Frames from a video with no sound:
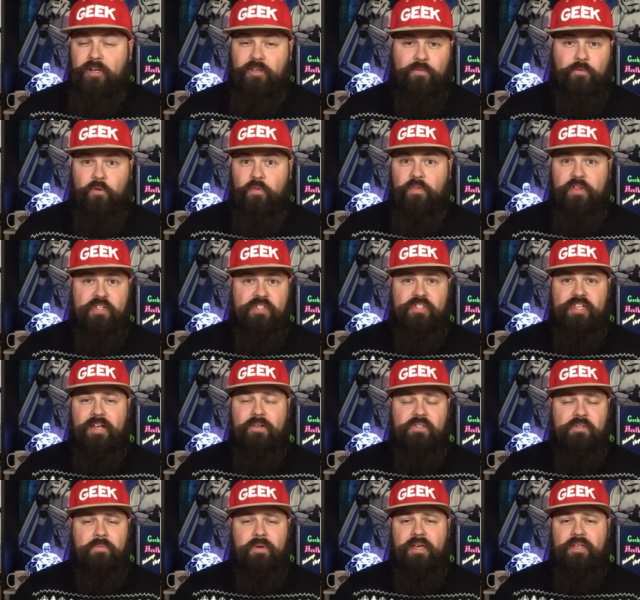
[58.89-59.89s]
I just thought this
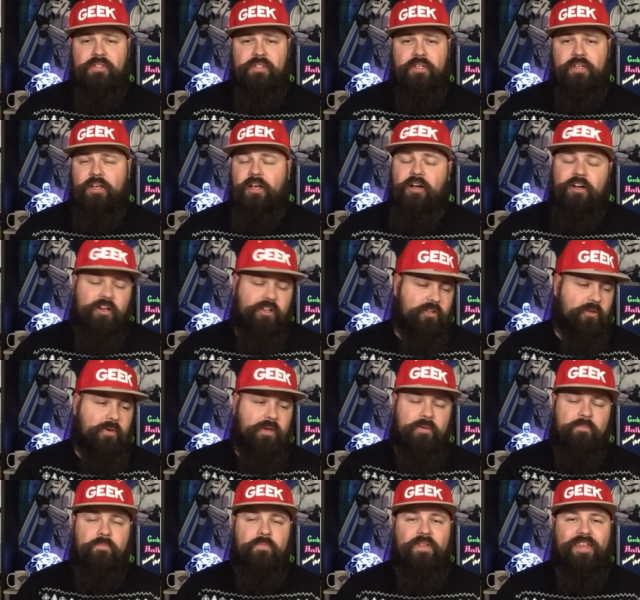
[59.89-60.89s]
sounds amazing. I'm going to do
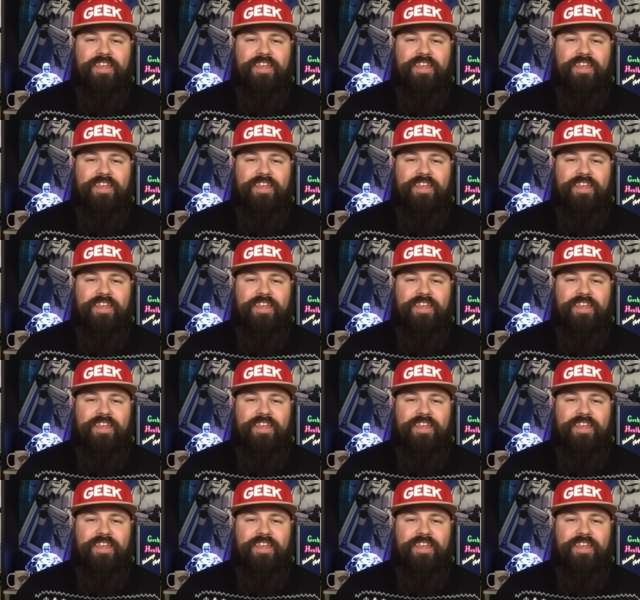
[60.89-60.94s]
it.